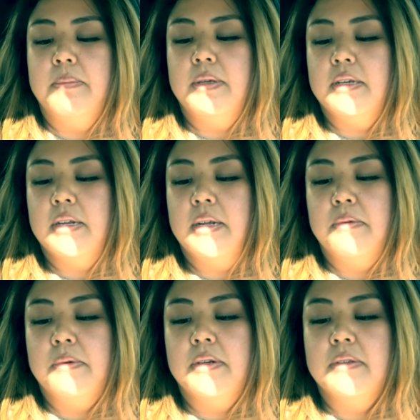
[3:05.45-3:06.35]
by me and I
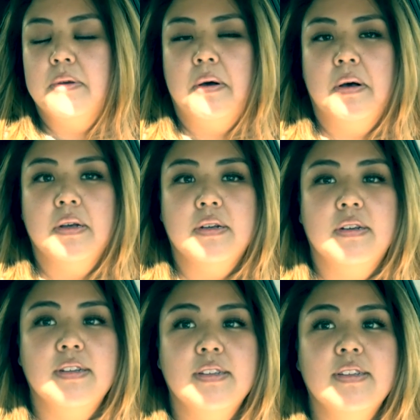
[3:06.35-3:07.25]
don't want to talk.
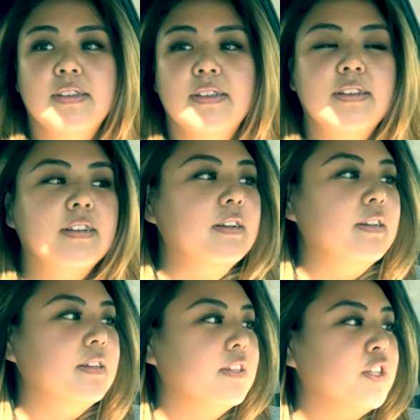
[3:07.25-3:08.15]

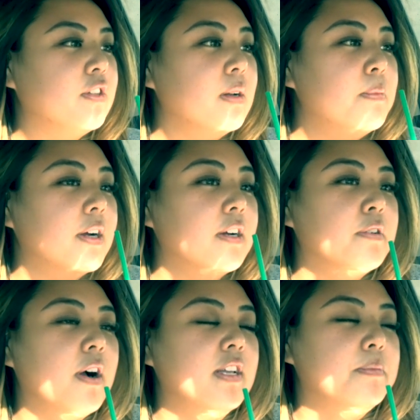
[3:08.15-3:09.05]
Ugh, she's gonna park
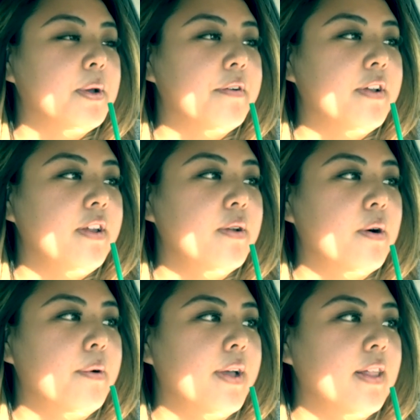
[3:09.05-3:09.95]
across me, I already
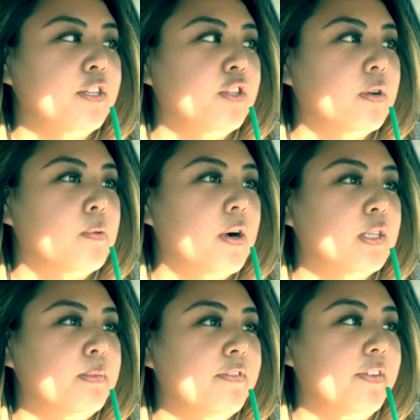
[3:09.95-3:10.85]
know it, and then she's gonna
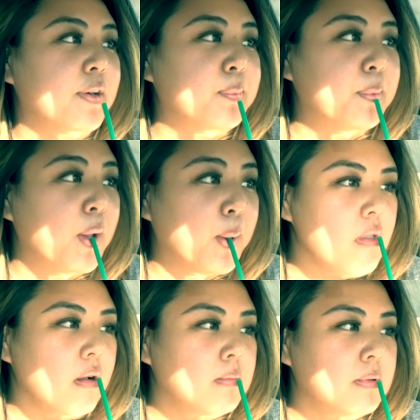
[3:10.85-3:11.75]
watch me film.
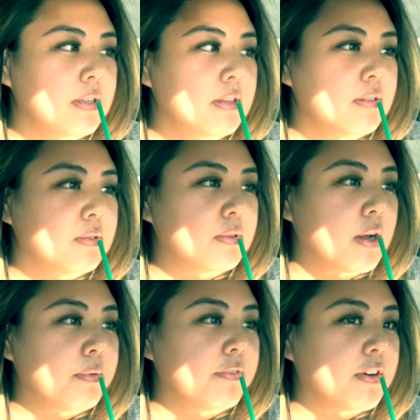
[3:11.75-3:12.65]
Please do
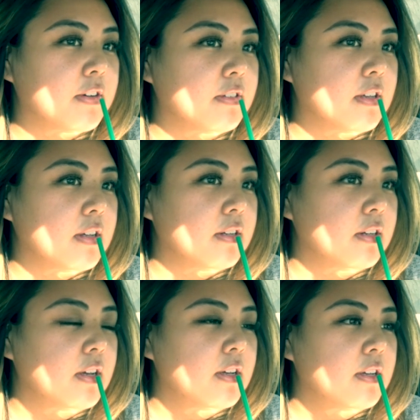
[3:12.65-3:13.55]
not reverse it.
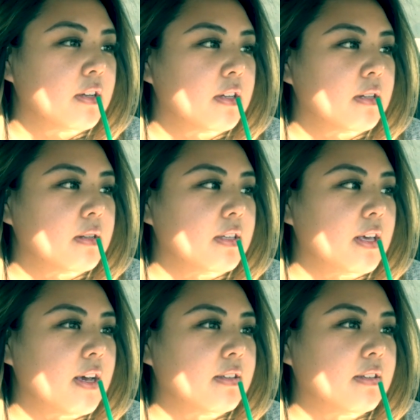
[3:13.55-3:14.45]

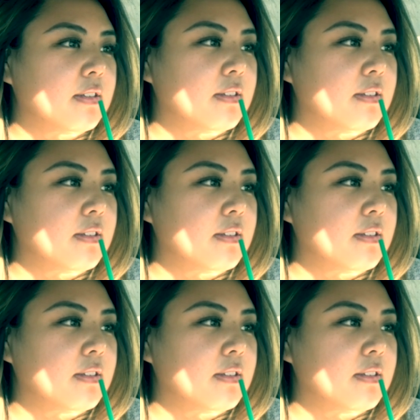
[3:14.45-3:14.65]
Yes.